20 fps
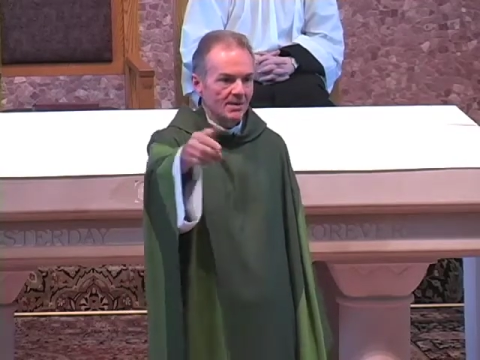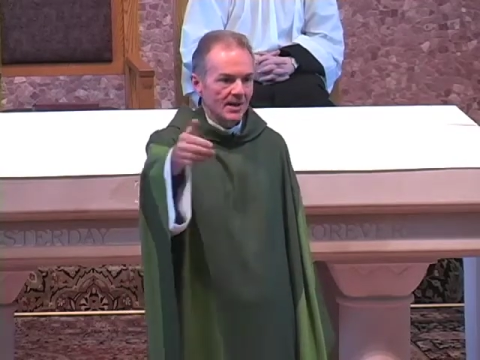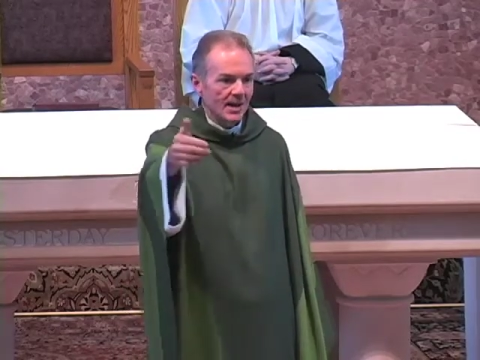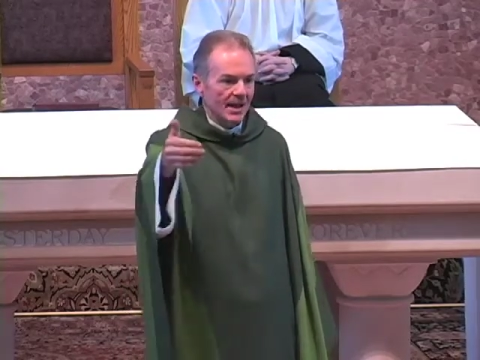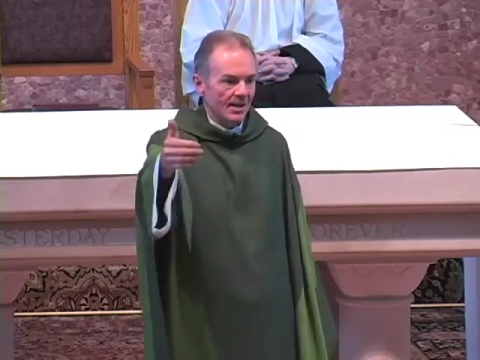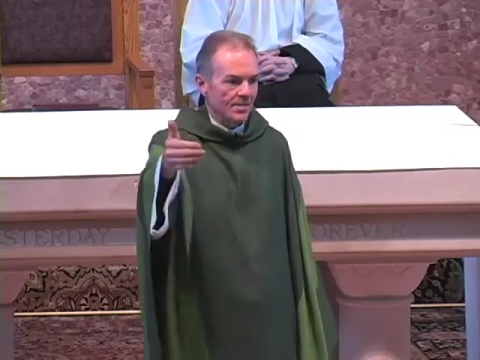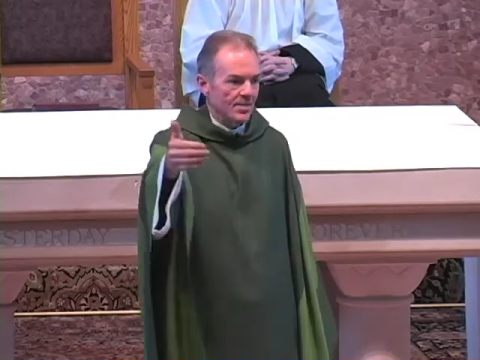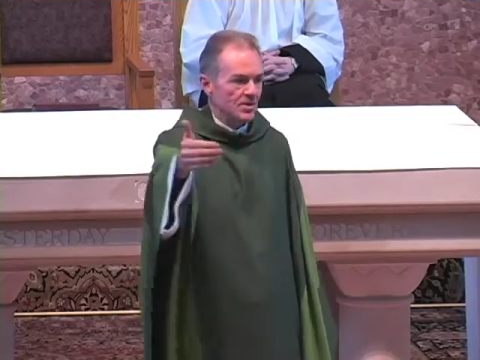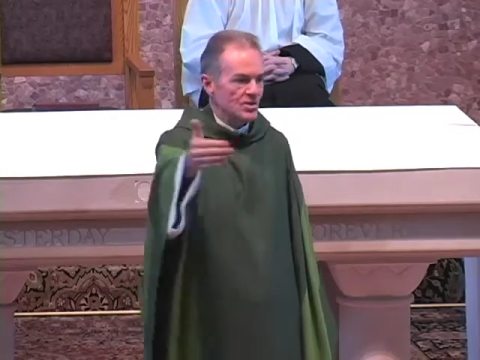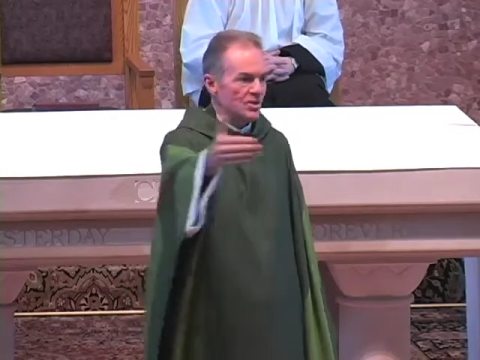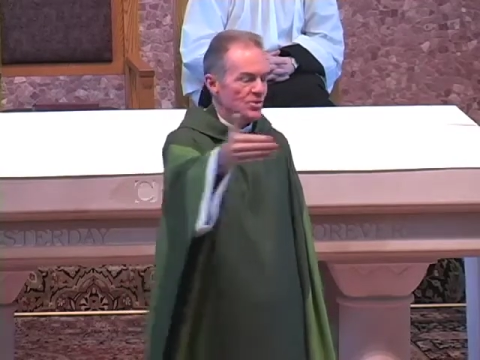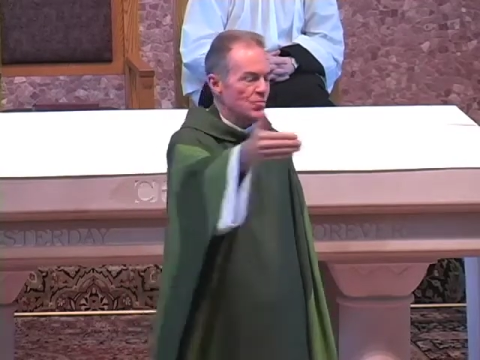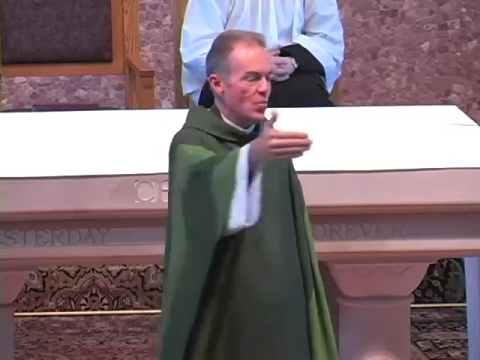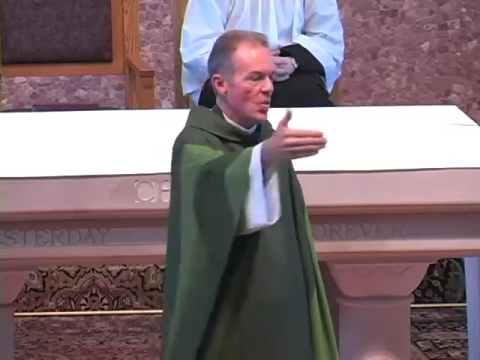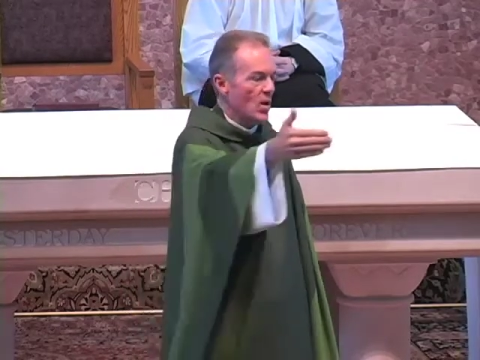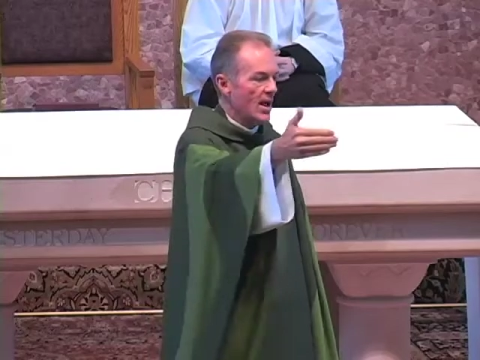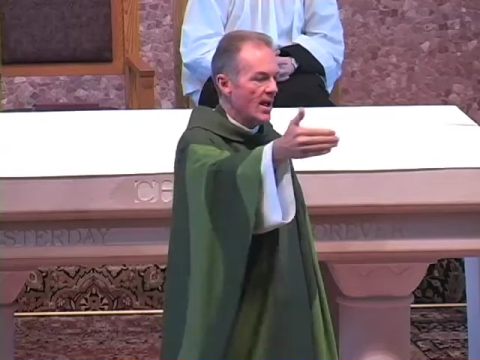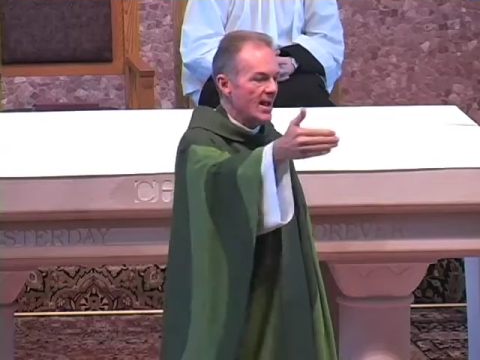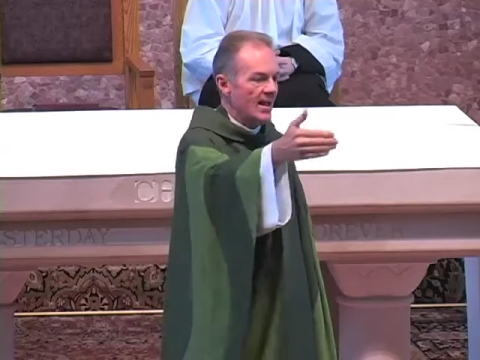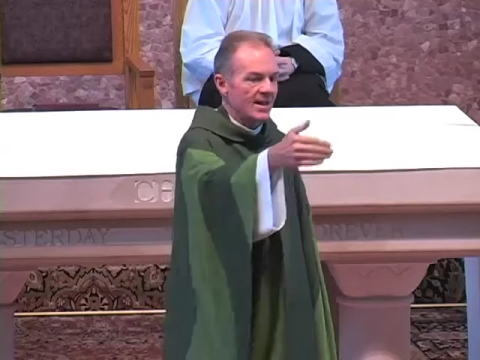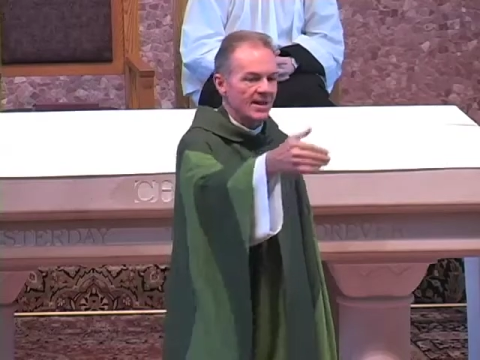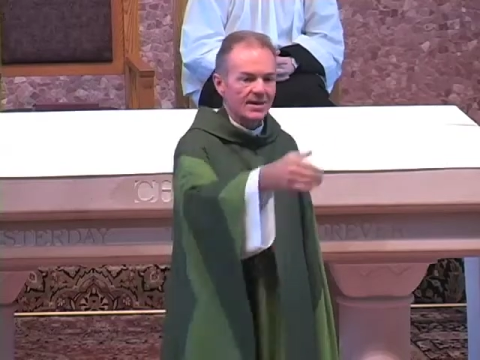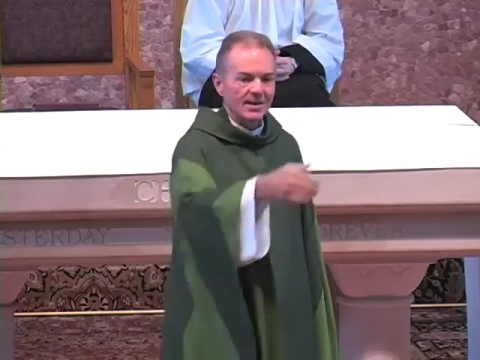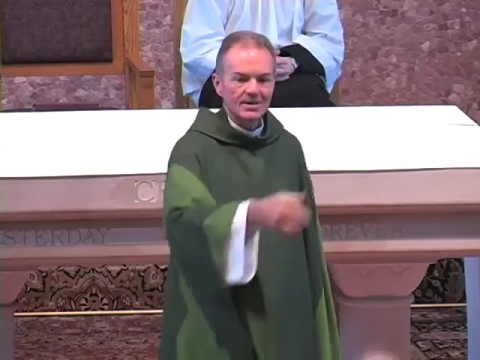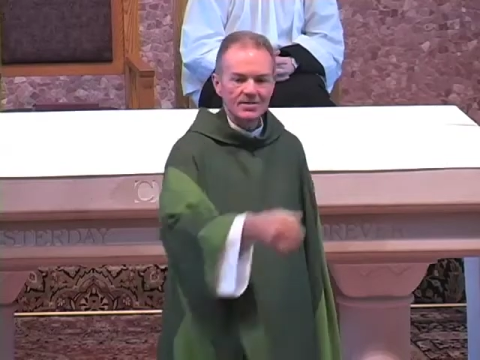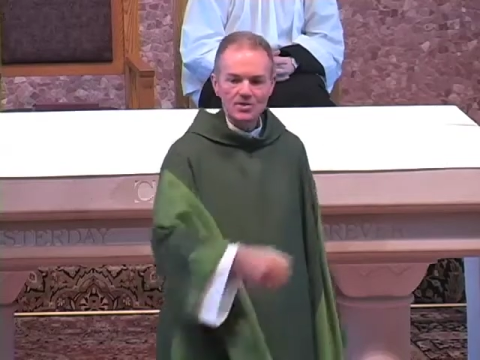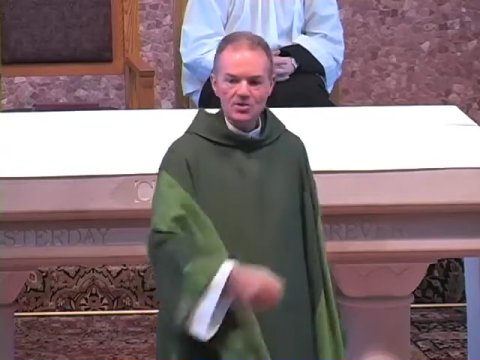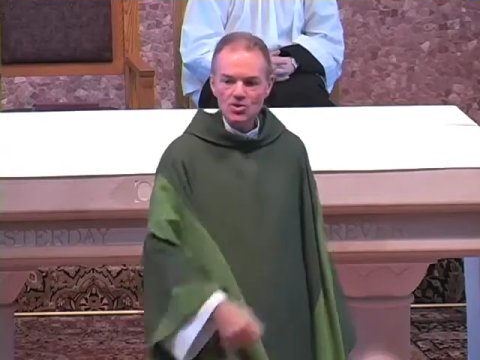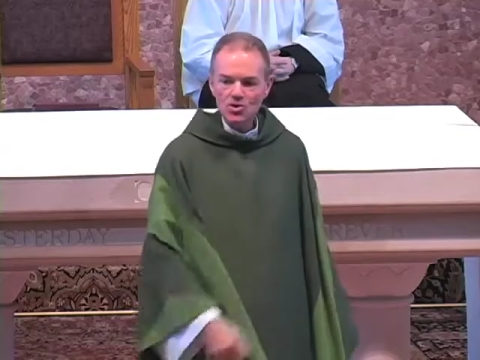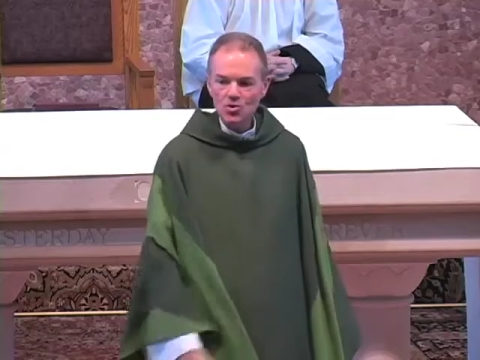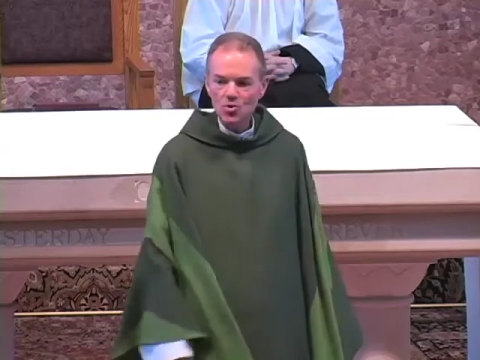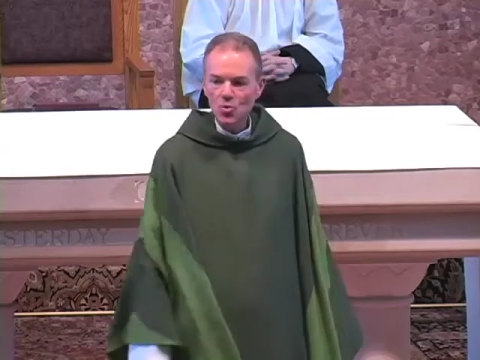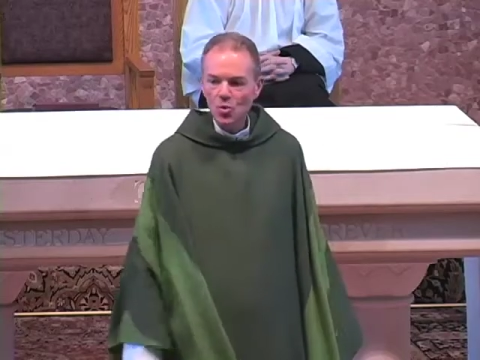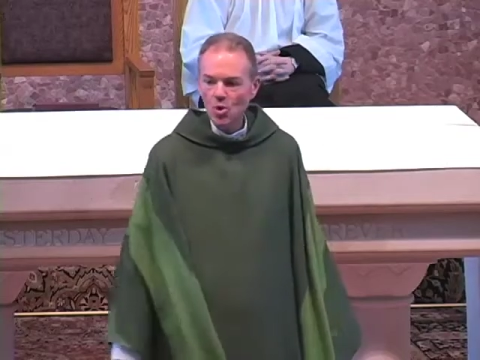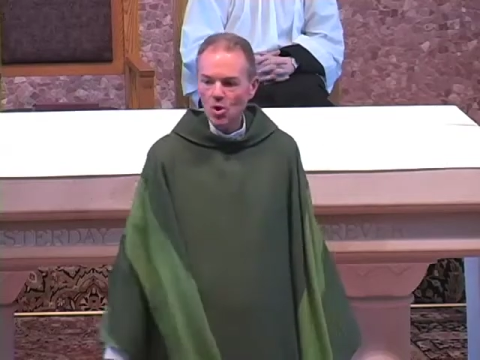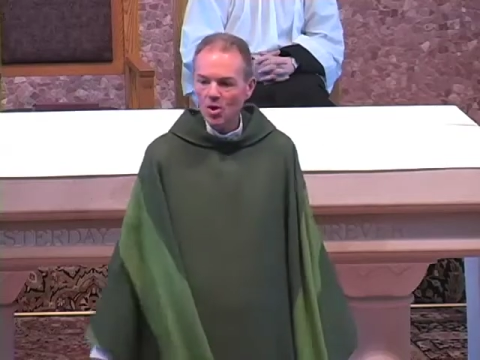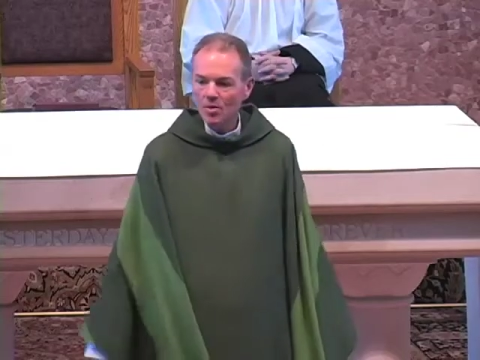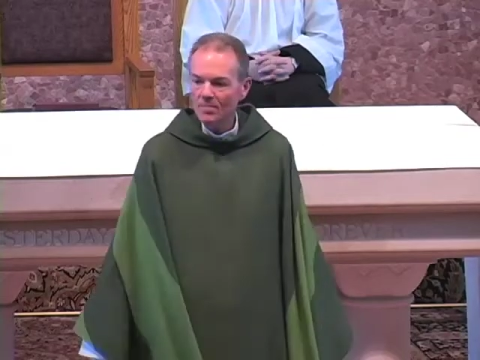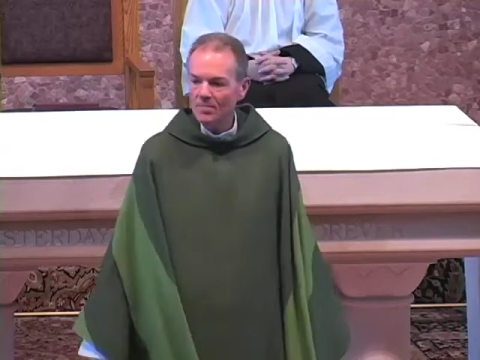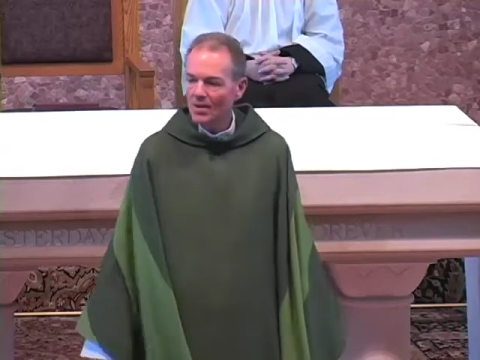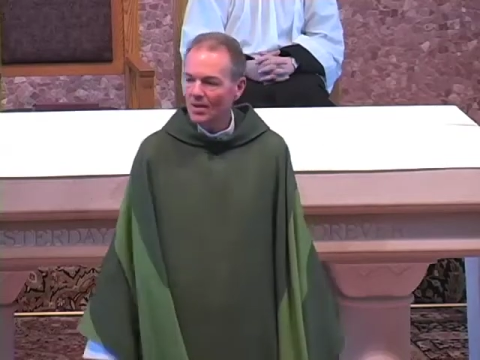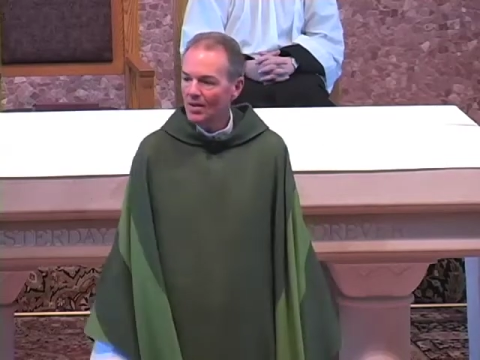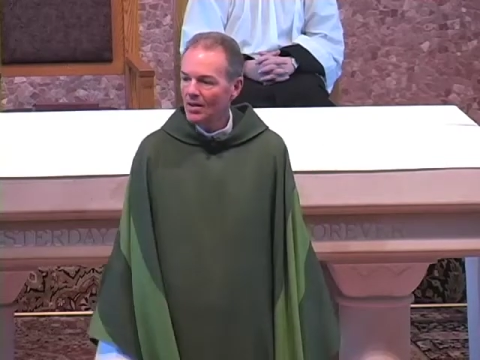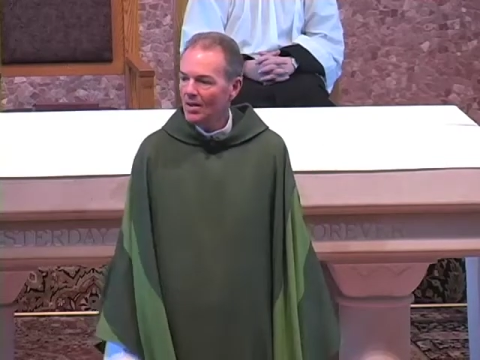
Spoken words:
and this way in the school,